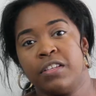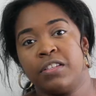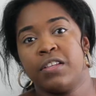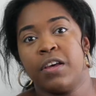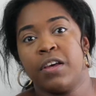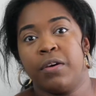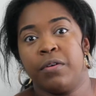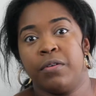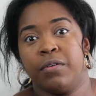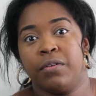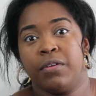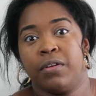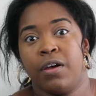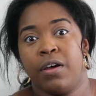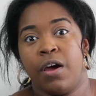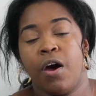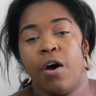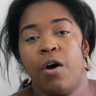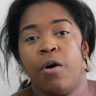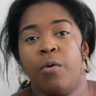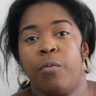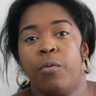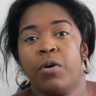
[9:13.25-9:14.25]
So
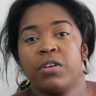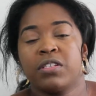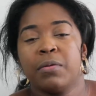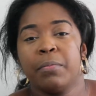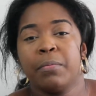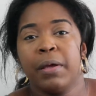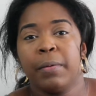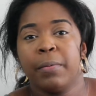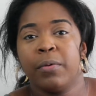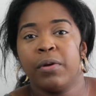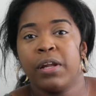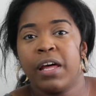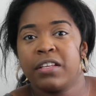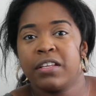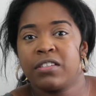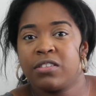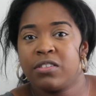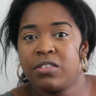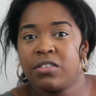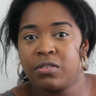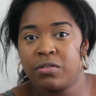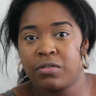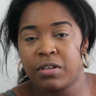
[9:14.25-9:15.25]
what some people like
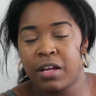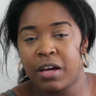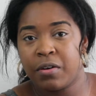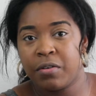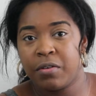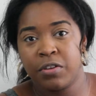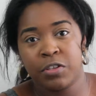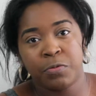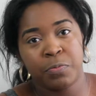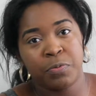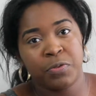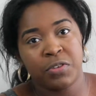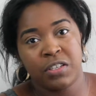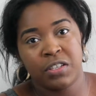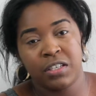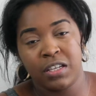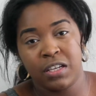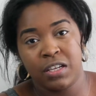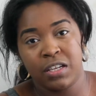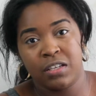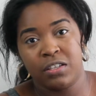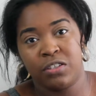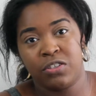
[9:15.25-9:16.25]
to do now is
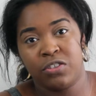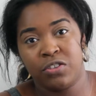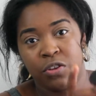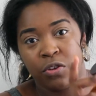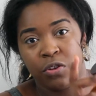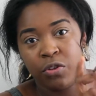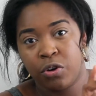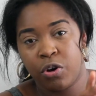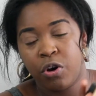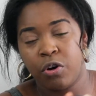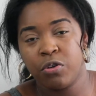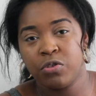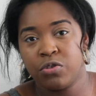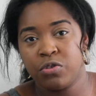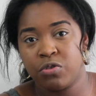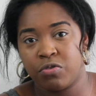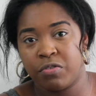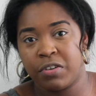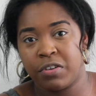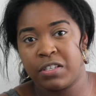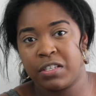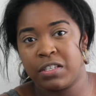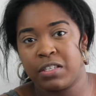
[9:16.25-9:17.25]
proceed to the
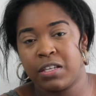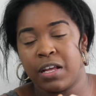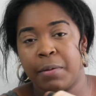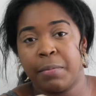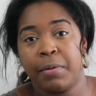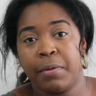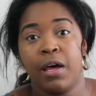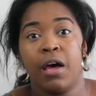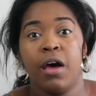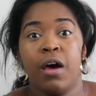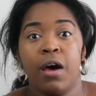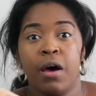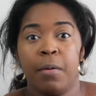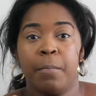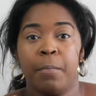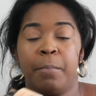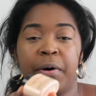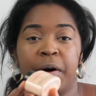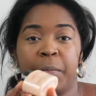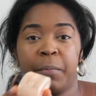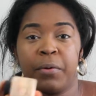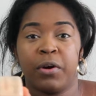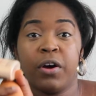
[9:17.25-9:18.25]
contouring step,
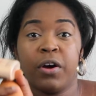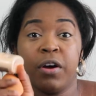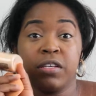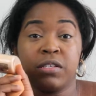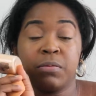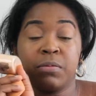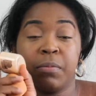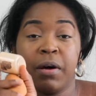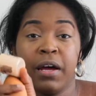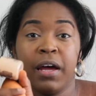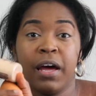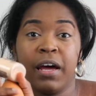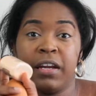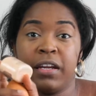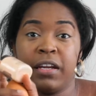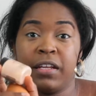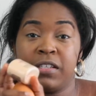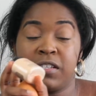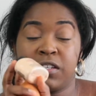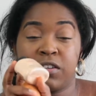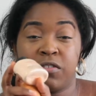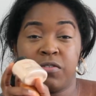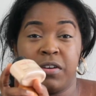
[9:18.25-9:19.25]
but because my
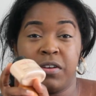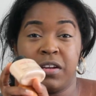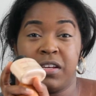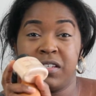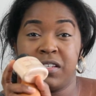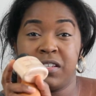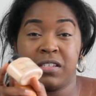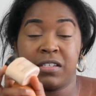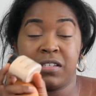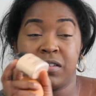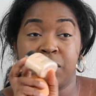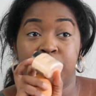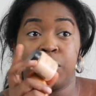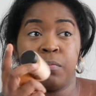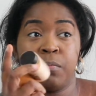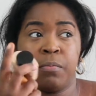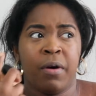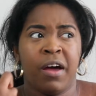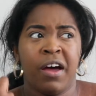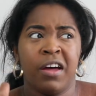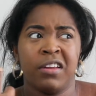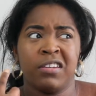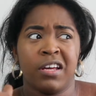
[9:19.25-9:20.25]
eyelids crease, well,
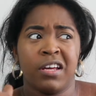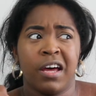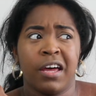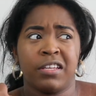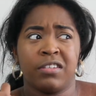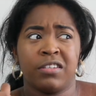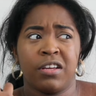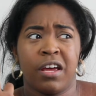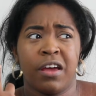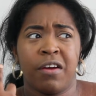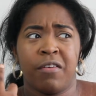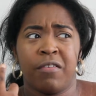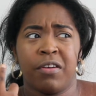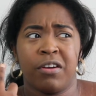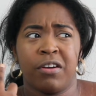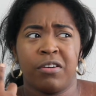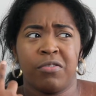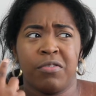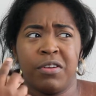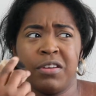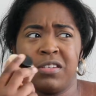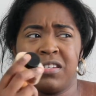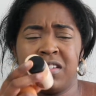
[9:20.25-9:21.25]
my under eyes area
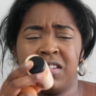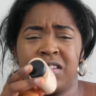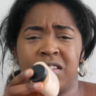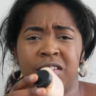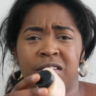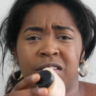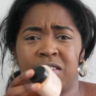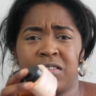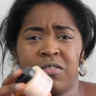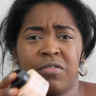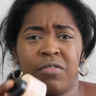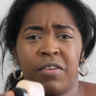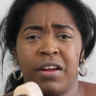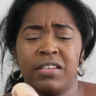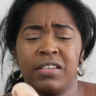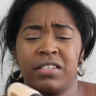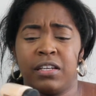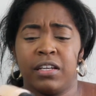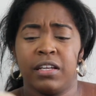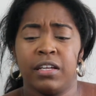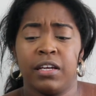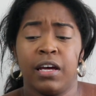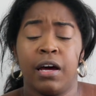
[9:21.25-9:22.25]
creases
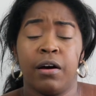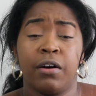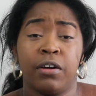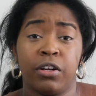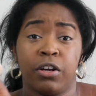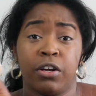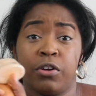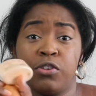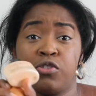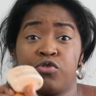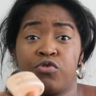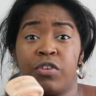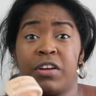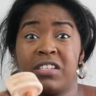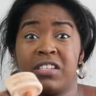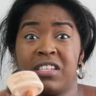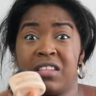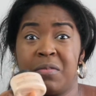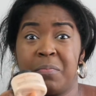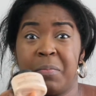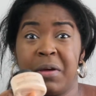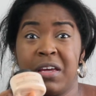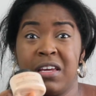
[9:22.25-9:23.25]
crazily, I'm going to go straight
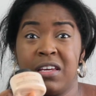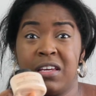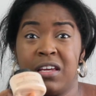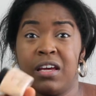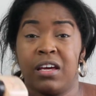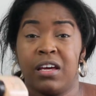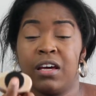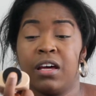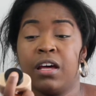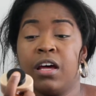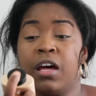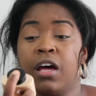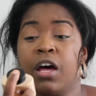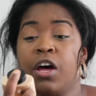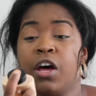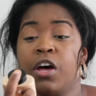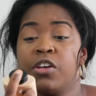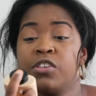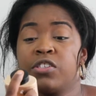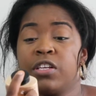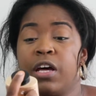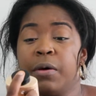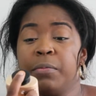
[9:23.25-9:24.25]
to the baking.
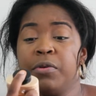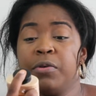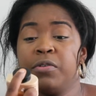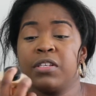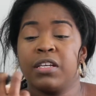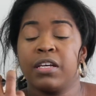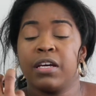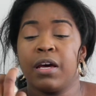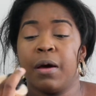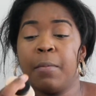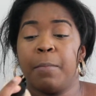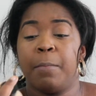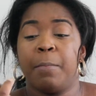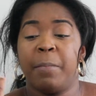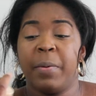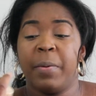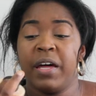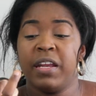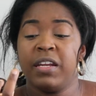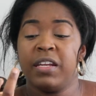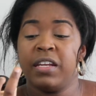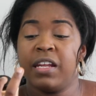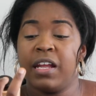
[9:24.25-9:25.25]
So I'm using
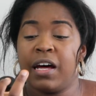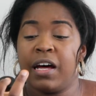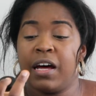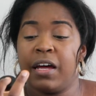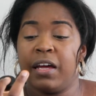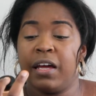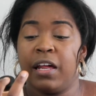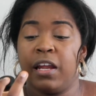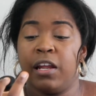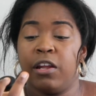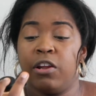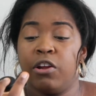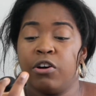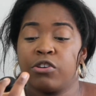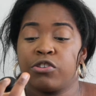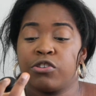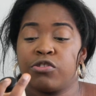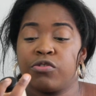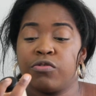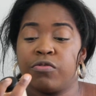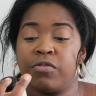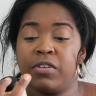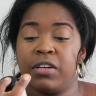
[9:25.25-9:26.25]
Nye
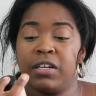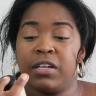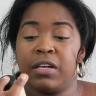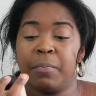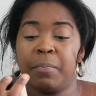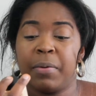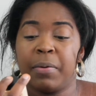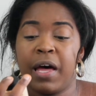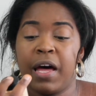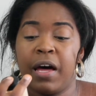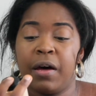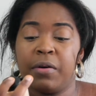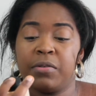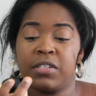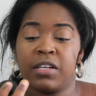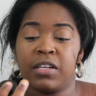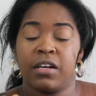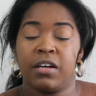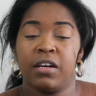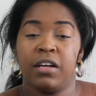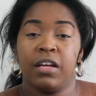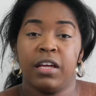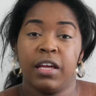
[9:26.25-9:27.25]
Luxury
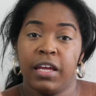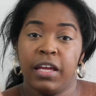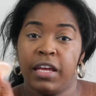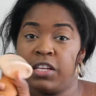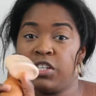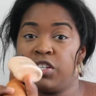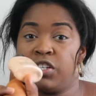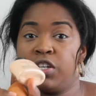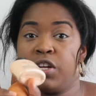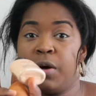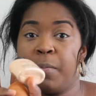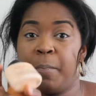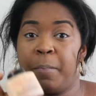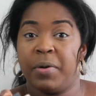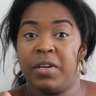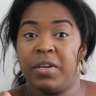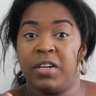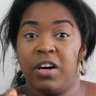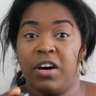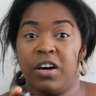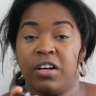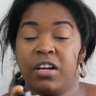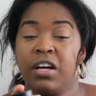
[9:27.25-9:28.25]
Powder in
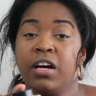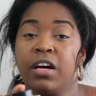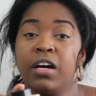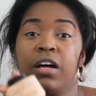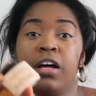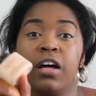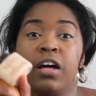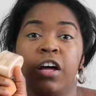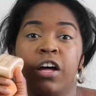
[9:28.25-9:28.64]
Banana.